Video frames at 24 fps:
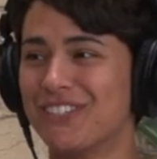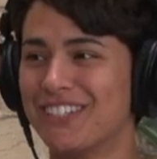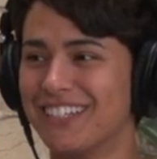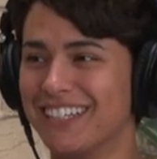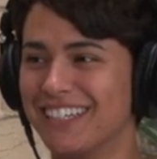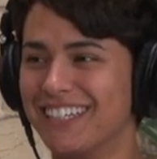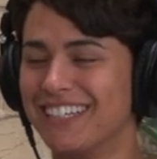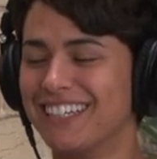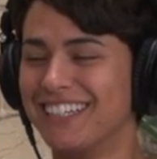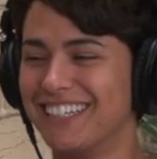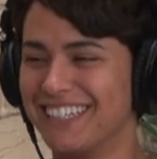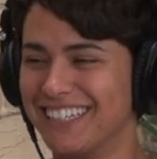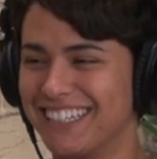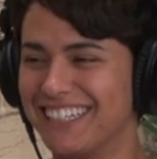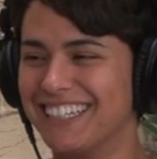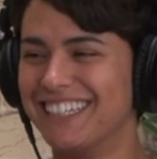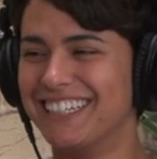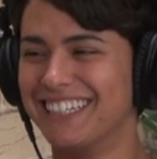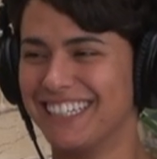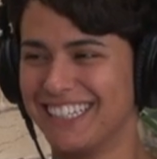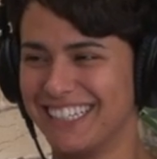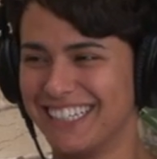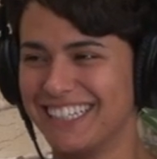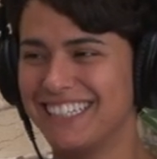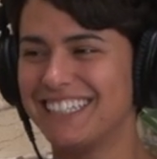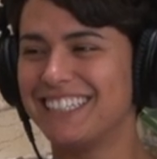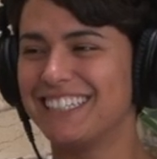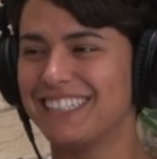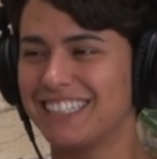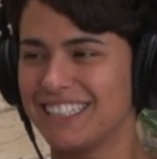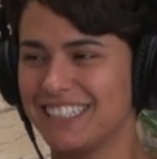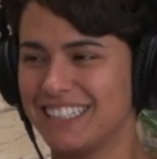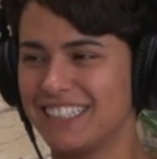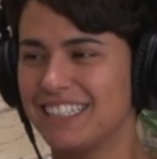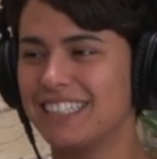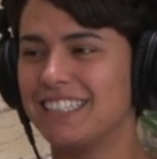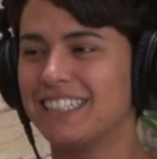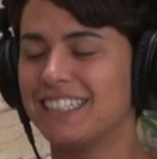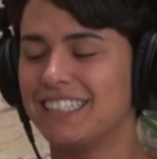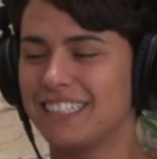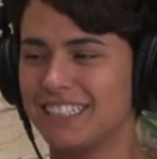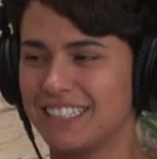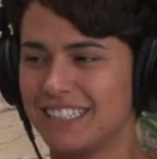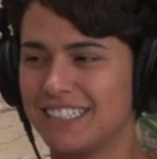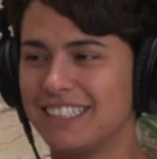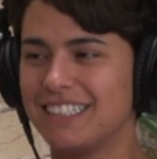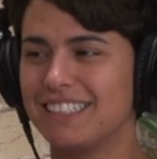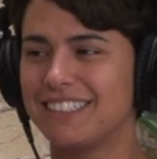just so I can be, you know, a little tongue
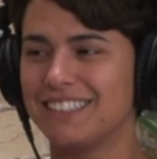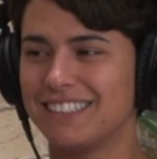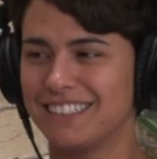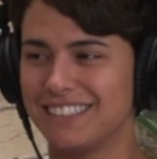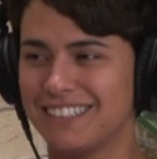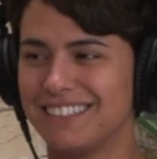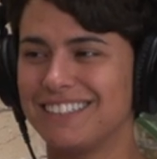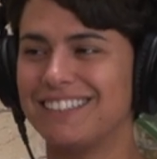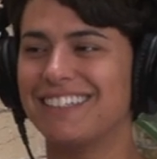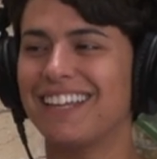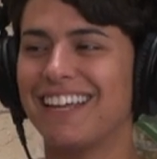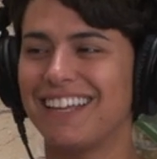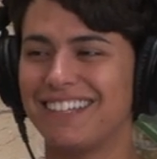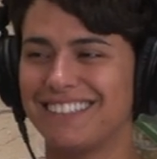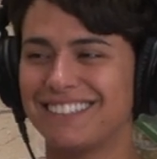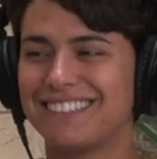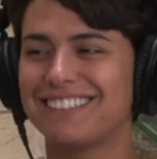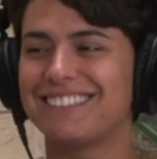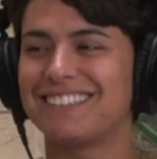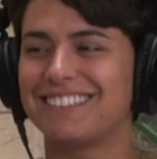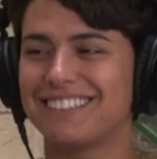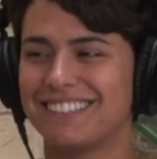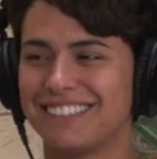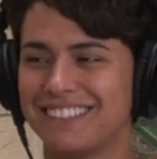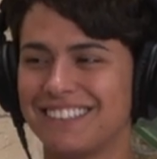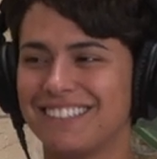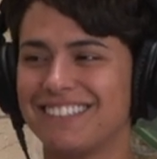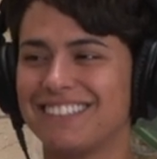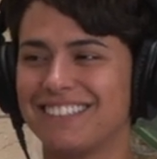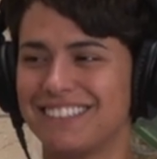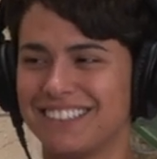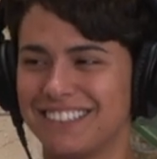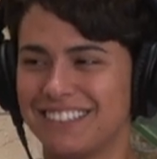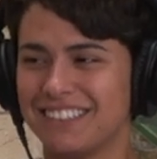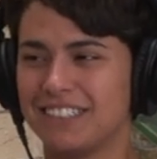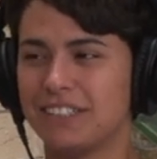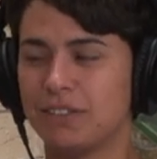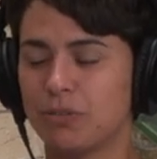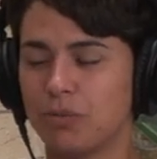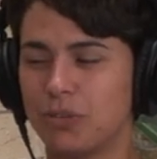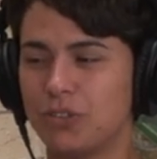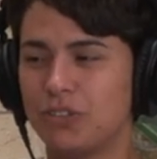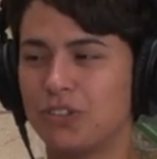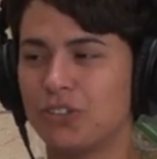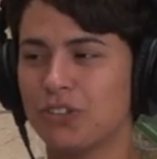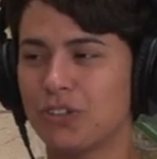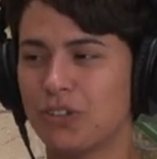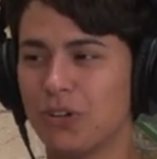twisters and nice. be quick. Be quick.
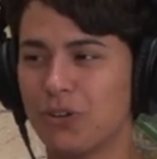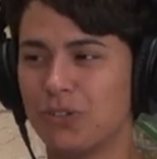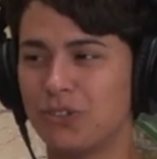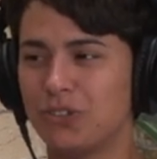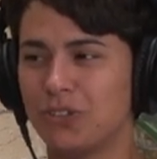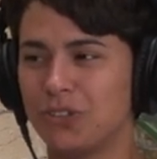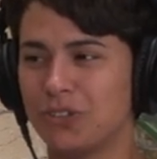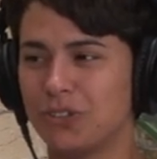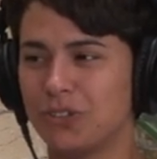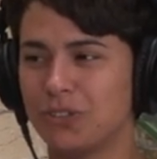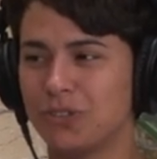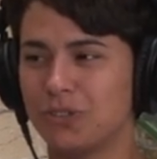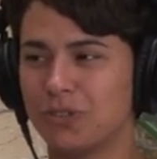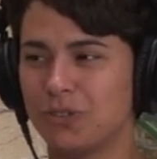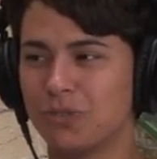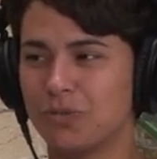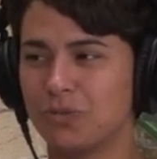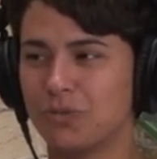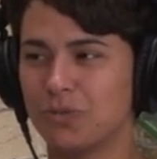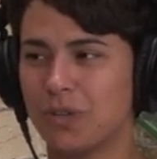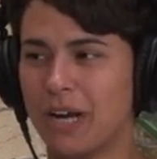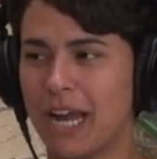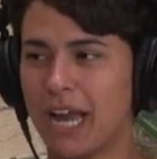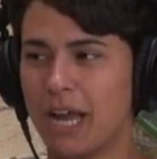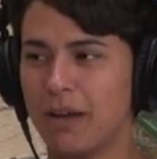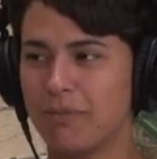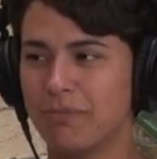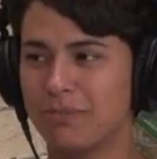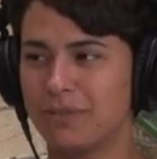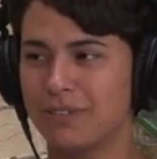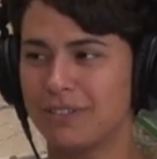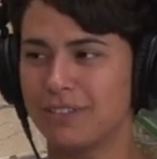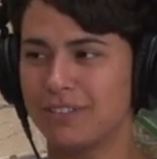What's quick, your go to rap